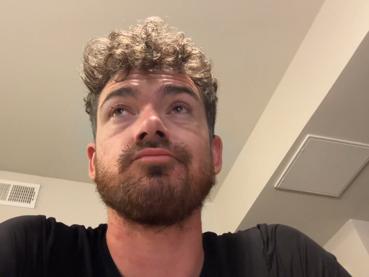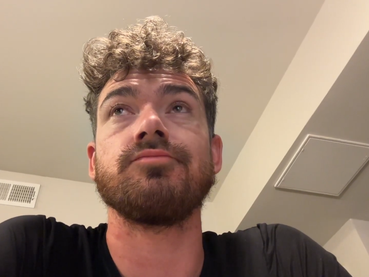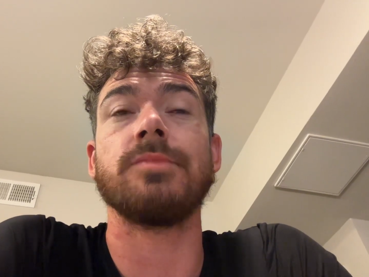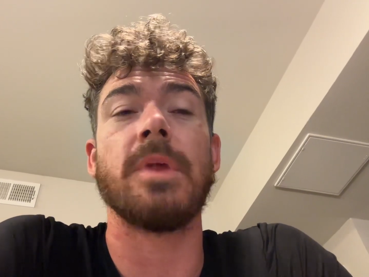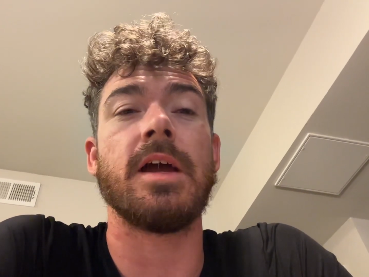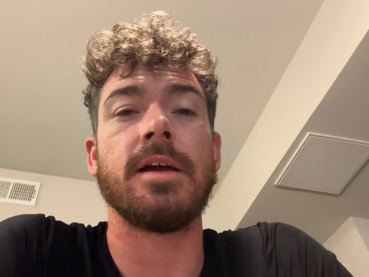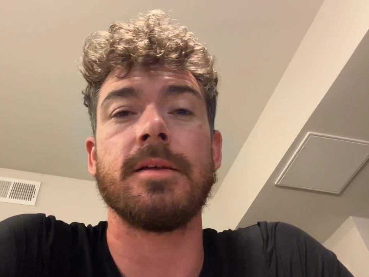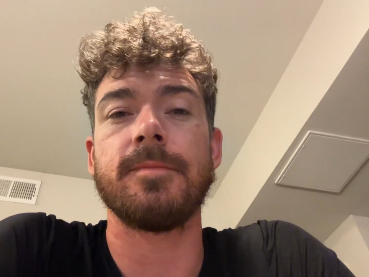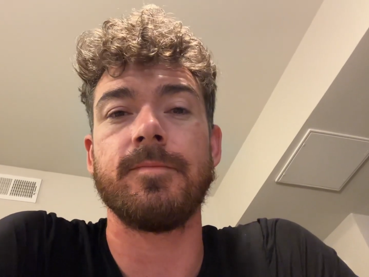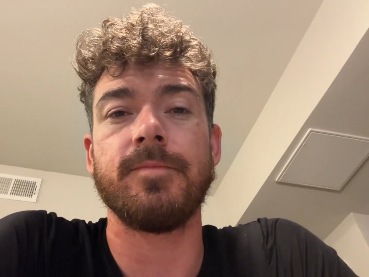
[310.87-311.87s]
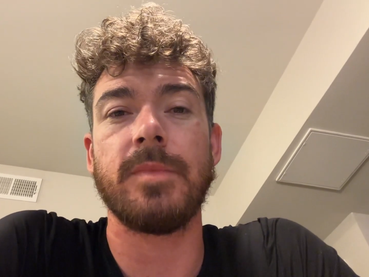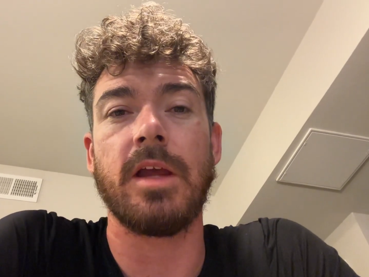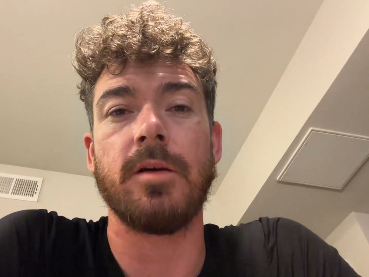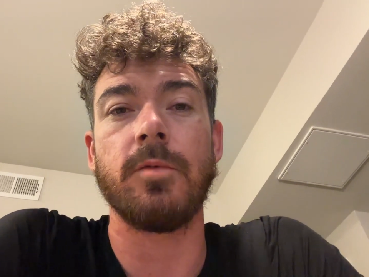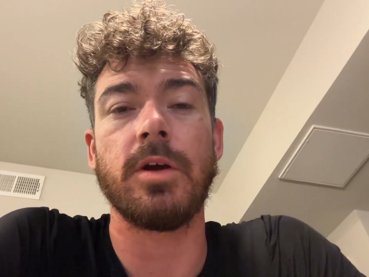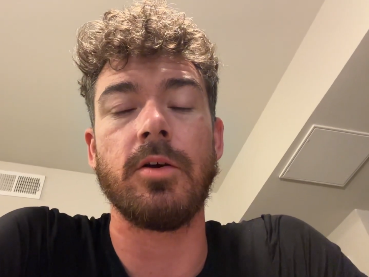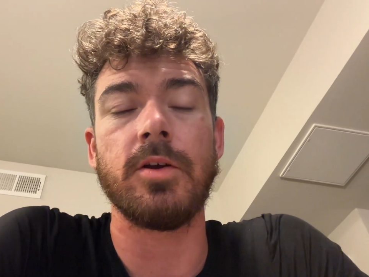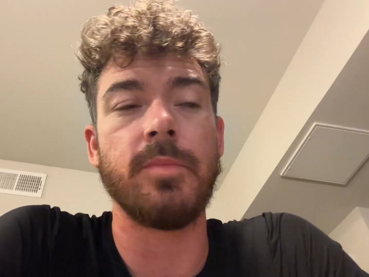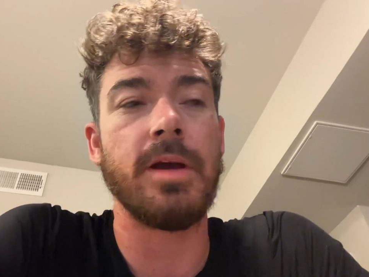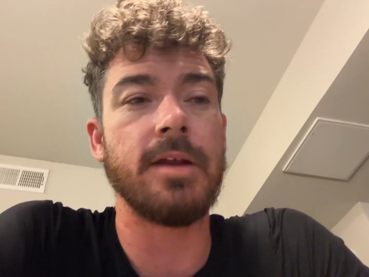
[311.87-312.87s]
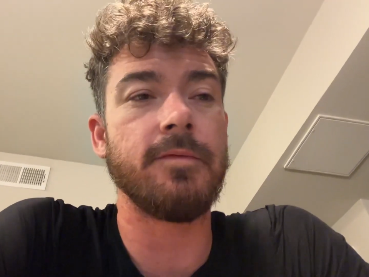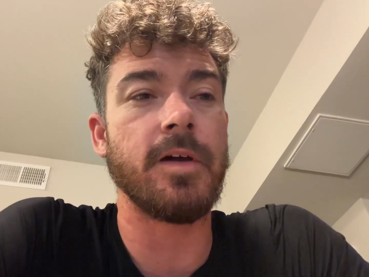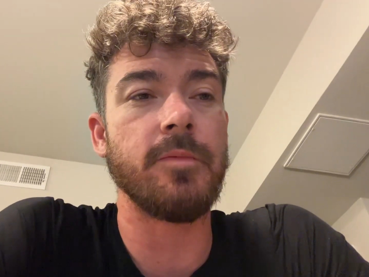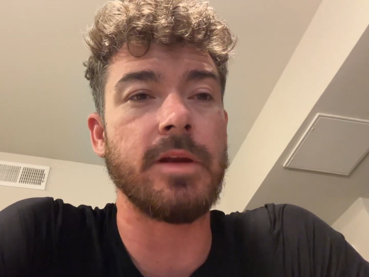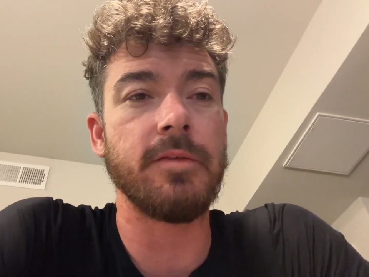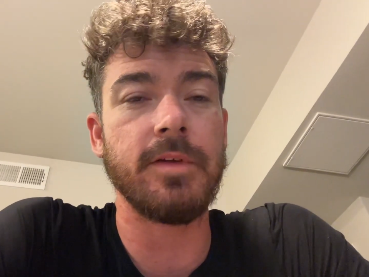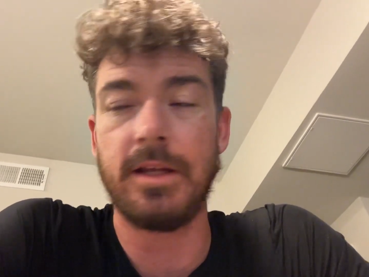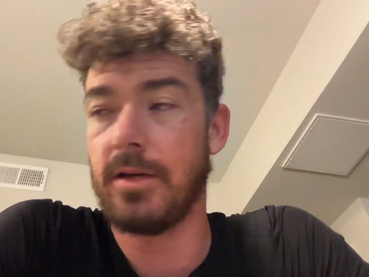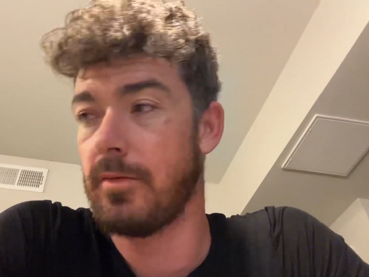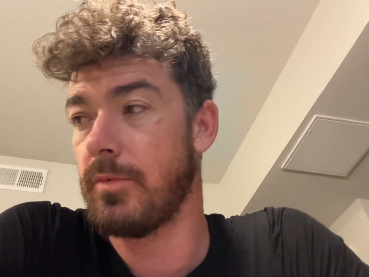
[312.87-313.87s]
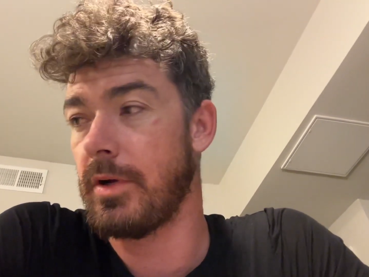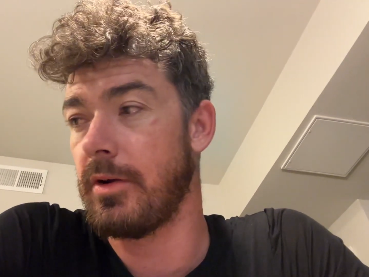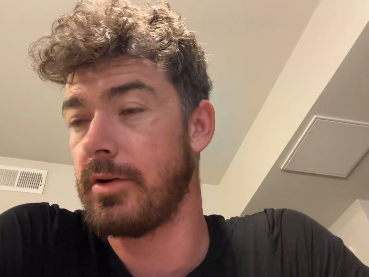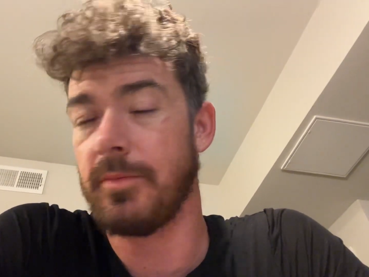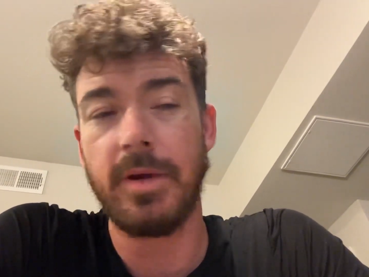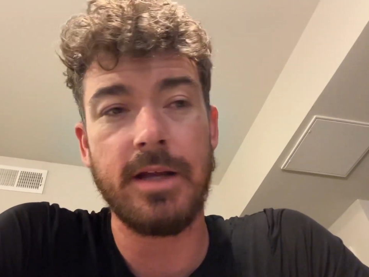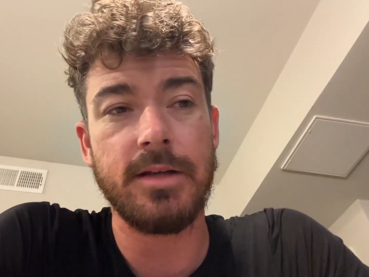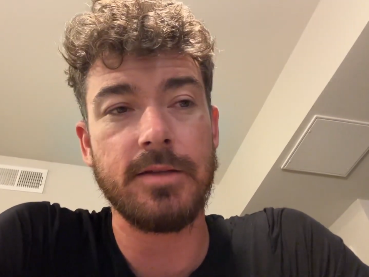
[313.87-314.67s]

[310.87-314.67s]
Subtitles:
Nah, we're going to bed. 5-minute video. We're going to bed.